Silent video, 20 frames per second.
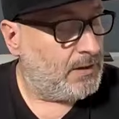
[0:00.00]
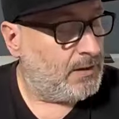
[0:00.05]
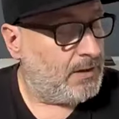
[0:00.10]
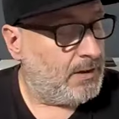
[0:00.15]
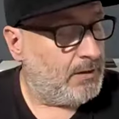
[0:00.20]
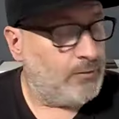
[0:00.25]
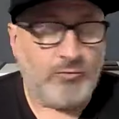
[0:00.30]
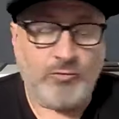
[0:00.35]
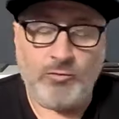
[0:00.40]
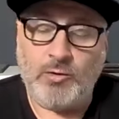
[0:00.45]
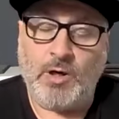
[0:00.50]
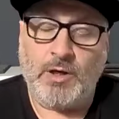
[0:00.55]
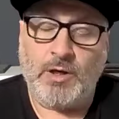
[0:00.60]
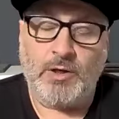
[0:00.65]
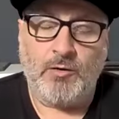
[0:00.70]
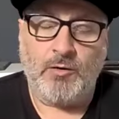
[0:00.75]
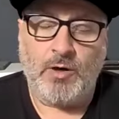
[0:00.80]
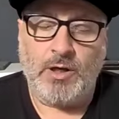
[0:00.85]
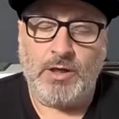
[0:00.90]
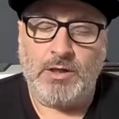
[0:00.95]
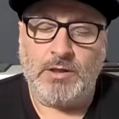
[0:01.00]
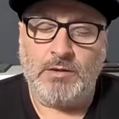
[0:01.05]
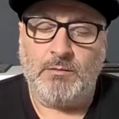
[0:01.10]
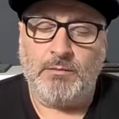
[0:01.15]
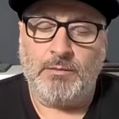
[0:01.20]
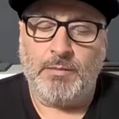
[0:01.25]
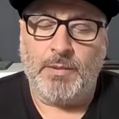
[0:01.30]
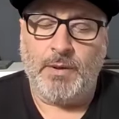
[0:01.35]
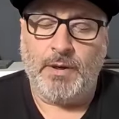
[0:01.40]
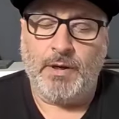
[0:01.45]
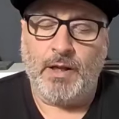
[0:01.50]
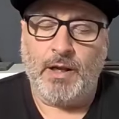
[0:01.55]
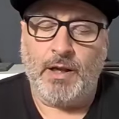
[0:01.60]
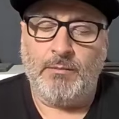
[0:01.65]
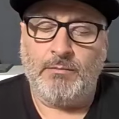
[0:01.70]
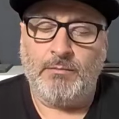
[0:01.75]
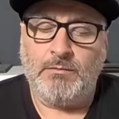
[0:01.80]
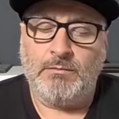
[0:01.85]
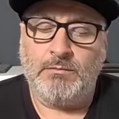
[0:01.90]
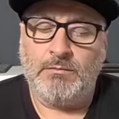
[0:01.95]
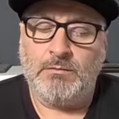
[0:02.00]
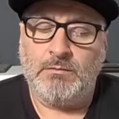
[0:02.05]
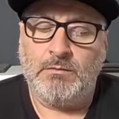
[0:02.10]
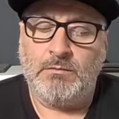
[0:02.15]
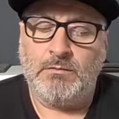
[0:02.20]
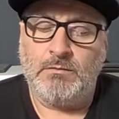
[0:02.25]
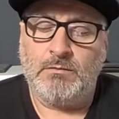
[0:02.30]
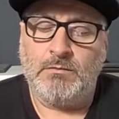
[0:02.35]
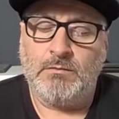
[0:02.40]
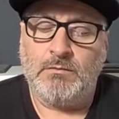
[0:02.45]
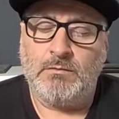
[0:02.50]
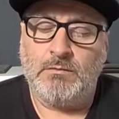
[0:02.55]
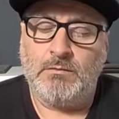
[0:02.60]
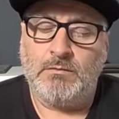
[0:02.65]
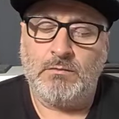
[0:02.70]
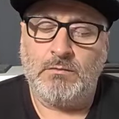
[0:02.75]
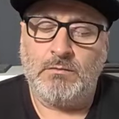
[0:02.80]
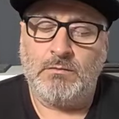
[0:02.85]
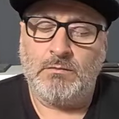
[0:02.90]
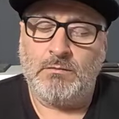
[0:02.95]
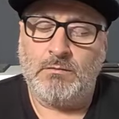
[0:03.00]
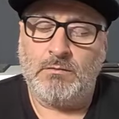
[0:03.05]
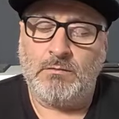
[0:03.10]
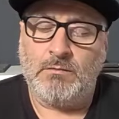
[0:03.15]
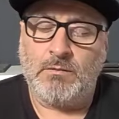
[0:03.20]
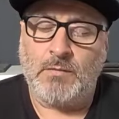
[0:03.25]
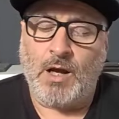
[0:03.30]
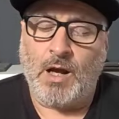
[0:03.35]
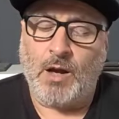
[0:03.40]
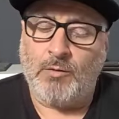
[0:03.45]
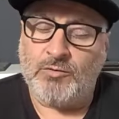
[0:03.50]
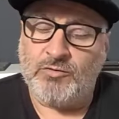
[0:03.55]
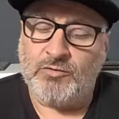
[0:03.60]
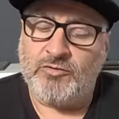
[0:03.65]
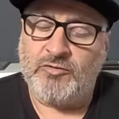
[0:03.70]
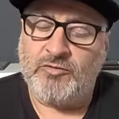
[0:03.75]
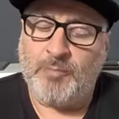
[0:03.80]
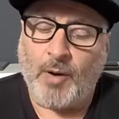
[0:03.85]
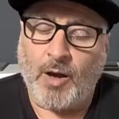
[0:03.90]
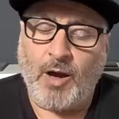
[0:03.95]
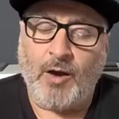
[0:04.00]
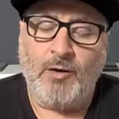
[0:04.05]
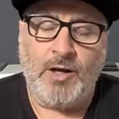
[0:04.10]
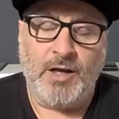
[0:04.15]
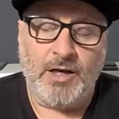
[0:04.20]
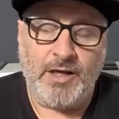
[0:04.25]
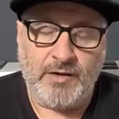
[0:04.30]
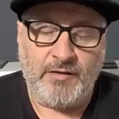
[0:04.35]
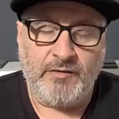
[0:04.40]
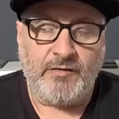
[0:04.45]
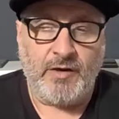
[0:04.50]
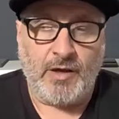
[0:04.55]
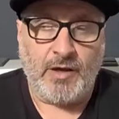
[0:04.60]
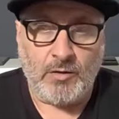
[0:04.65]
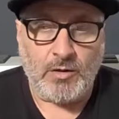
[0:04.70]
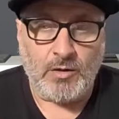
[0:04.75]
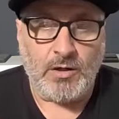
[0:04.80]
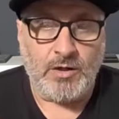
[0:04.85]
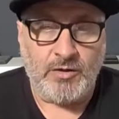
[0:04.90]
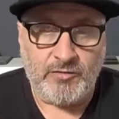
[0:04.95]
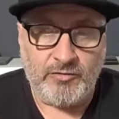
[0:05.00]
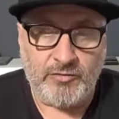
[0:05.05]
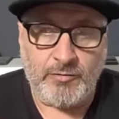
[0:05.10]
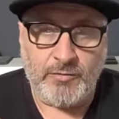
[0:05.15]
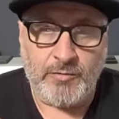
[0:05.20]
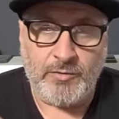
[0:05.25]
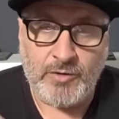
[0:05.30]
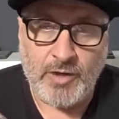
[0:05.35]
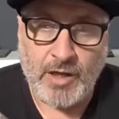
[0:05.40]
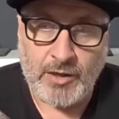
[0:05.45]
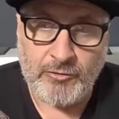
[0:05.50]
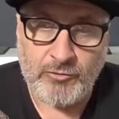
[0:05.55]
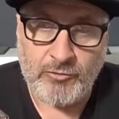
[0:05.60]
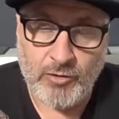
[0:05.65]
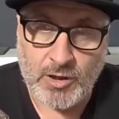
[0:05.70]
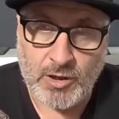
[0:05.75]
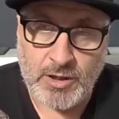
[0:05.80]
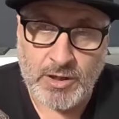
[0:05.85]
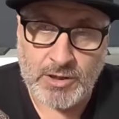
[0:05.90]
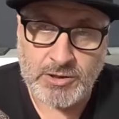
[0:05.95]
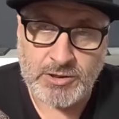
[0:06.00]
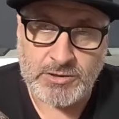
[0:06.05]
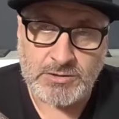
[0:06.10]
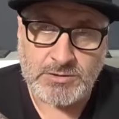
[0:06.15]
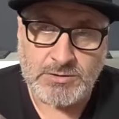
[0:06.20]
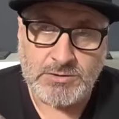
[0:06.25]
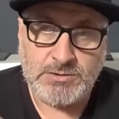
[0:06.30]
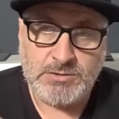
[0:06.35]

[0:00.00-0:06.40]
It was all going great. But I was spiraling into alcoholism and drug addiction.